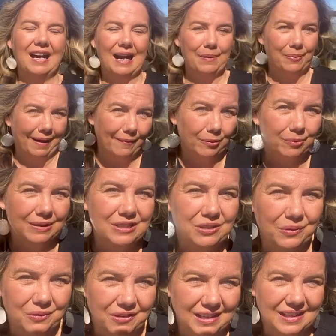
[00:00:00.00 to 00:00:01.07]
I probably
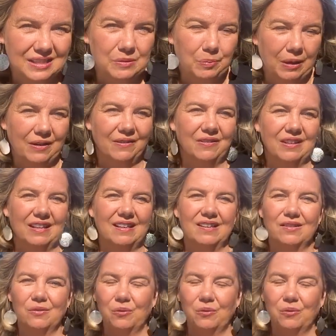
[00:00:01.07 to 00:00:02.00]
don't think it's better than